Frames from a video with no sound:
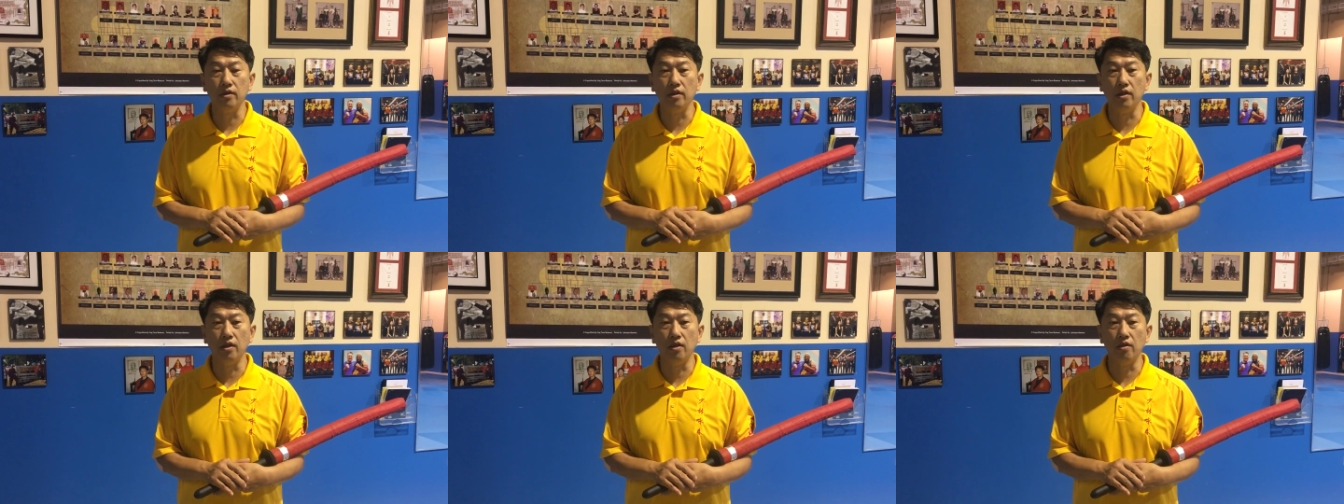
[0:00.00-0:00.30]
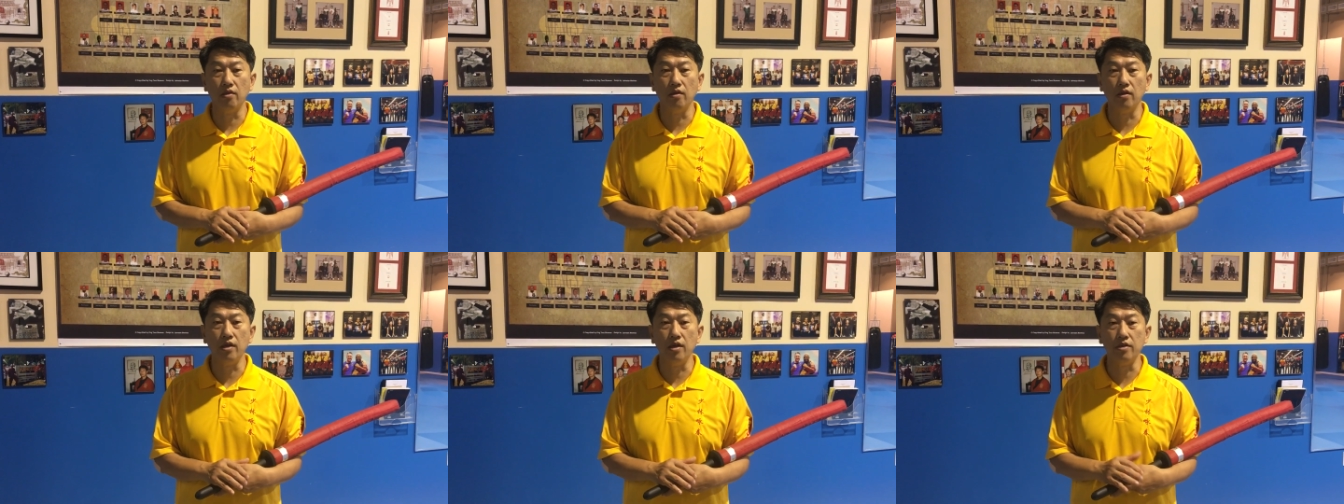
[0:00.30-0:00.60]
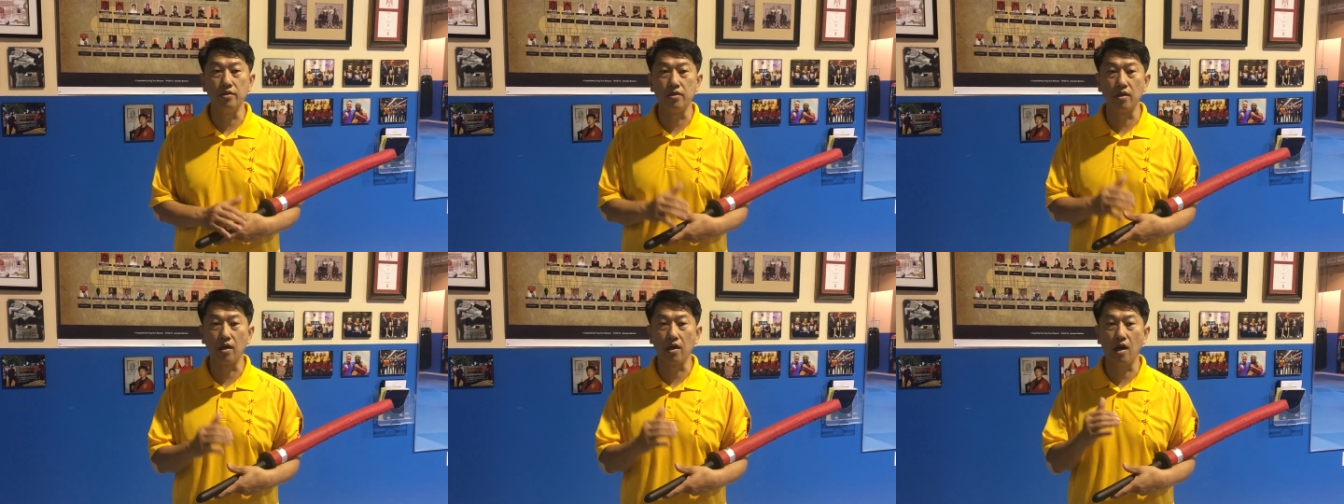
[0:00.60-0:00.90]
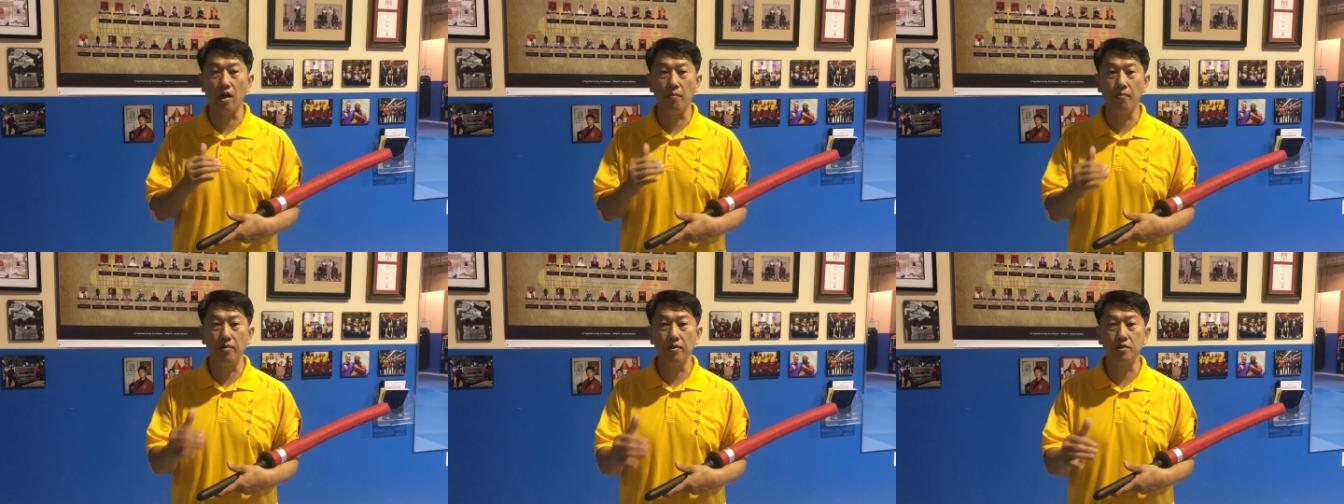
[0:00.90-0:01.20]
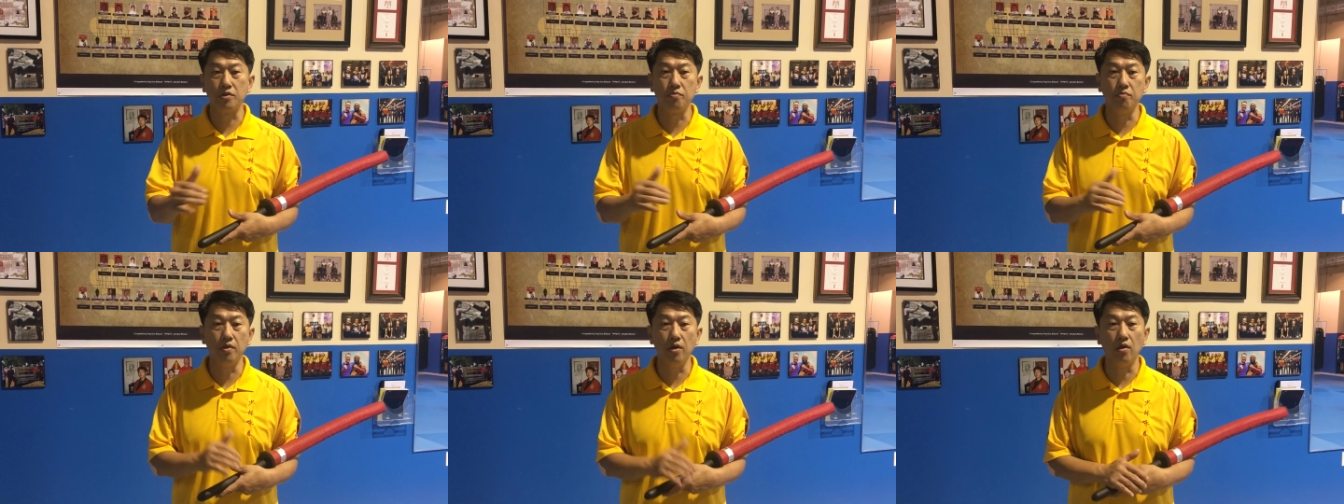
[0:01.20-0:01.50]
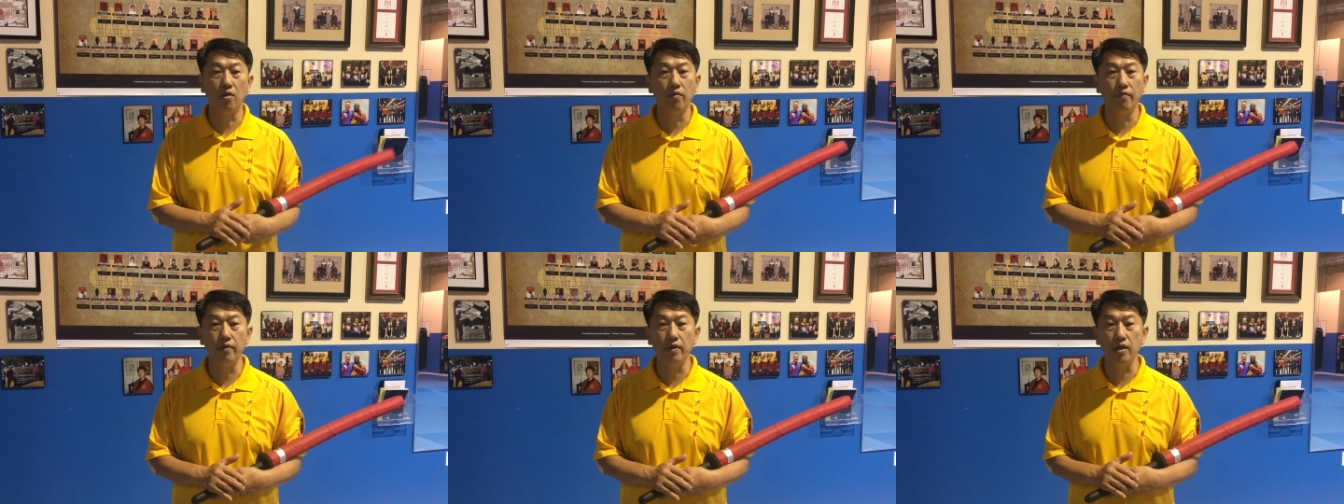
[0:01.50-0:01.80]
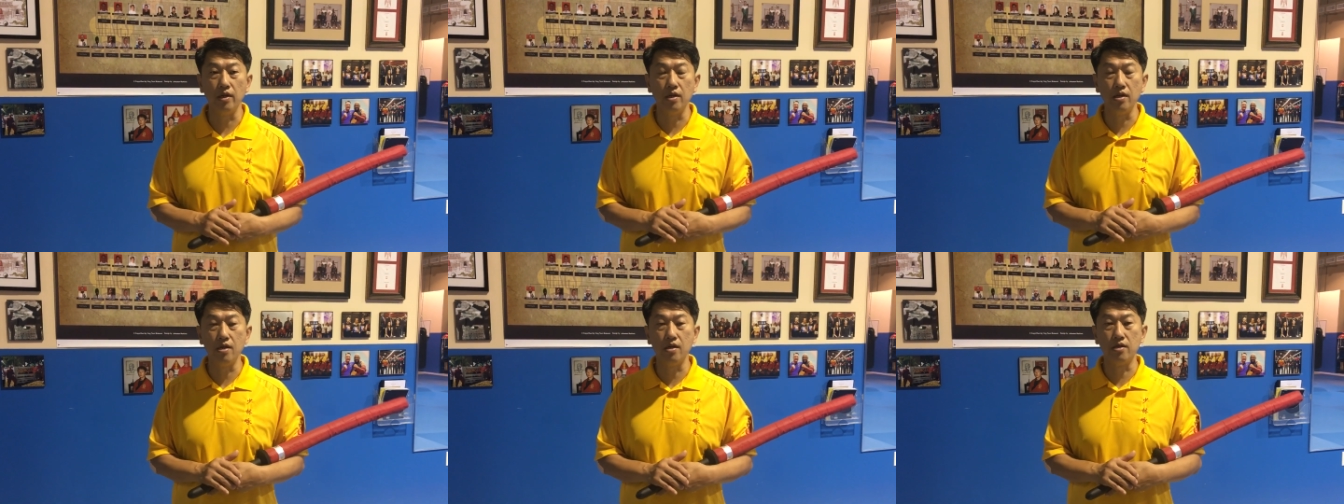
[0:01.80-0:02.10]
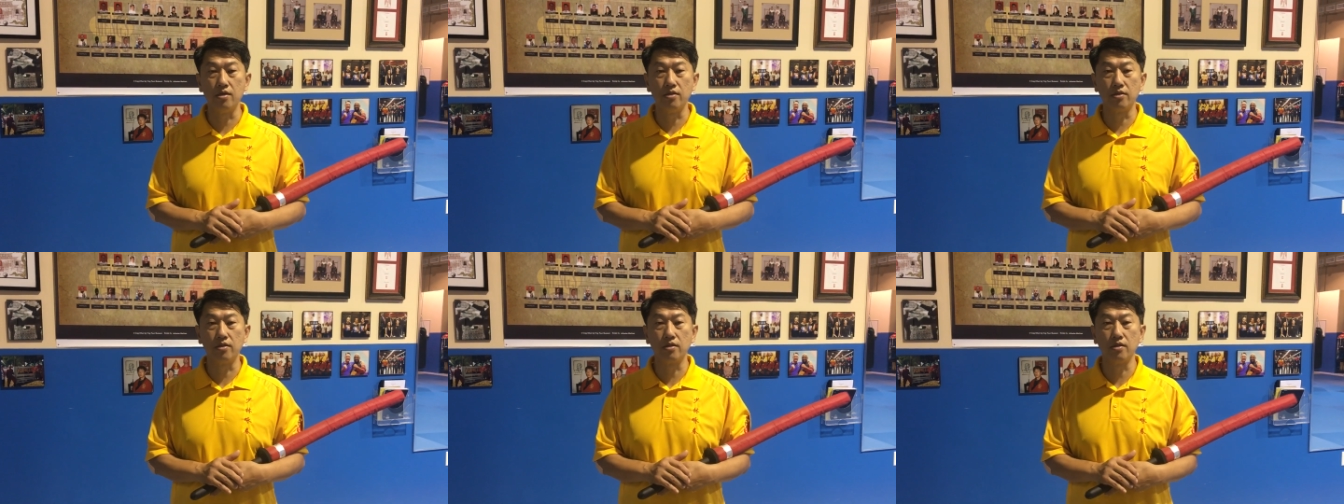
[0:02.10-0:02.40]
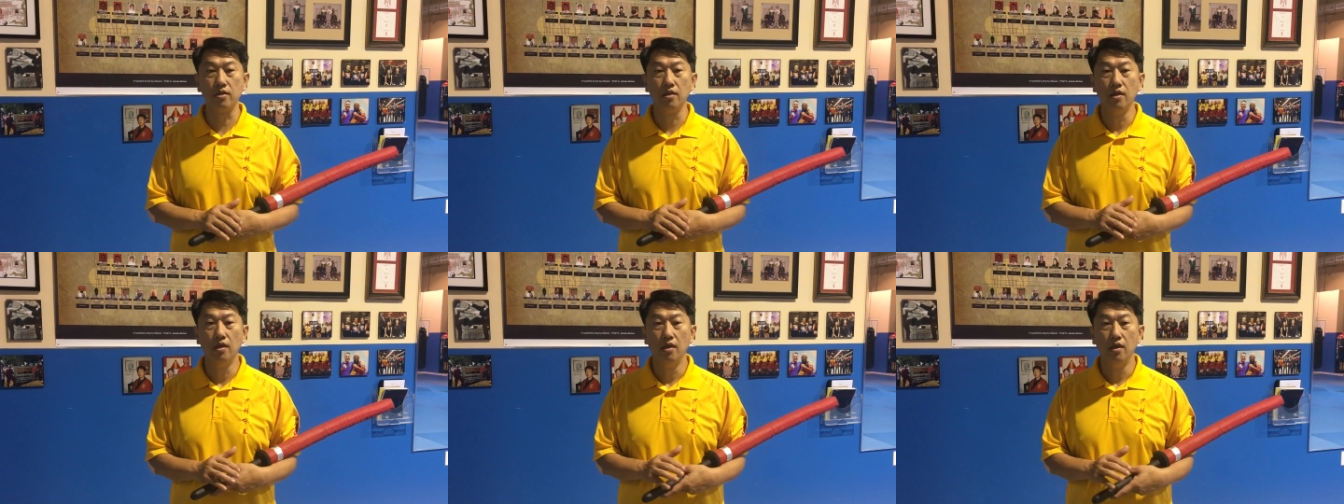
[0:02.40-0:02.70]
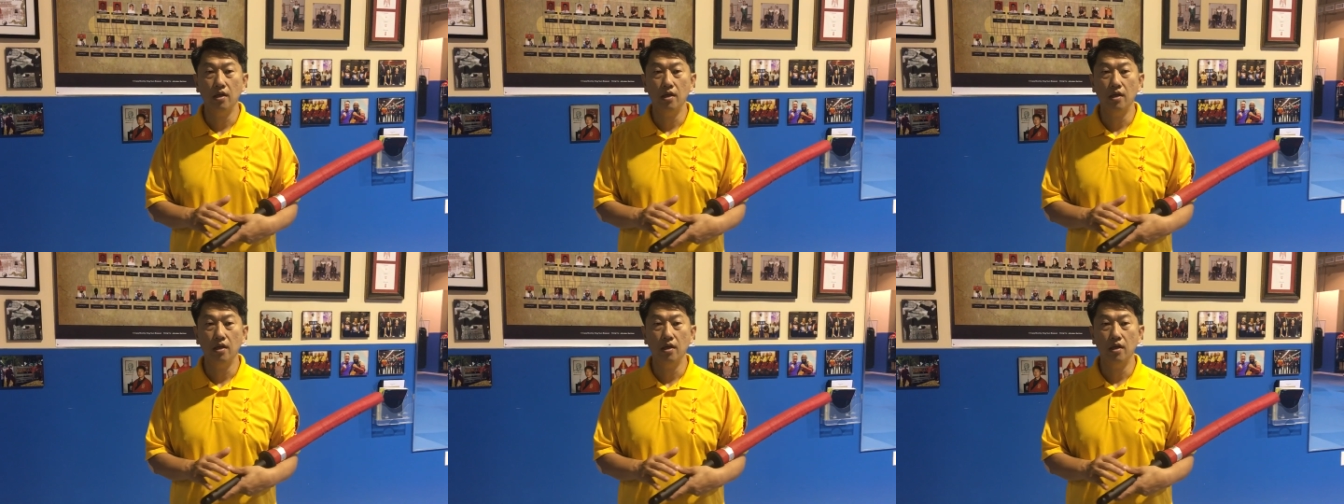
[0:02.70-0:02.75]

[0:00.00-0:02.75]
you know, his accomplishment over the years,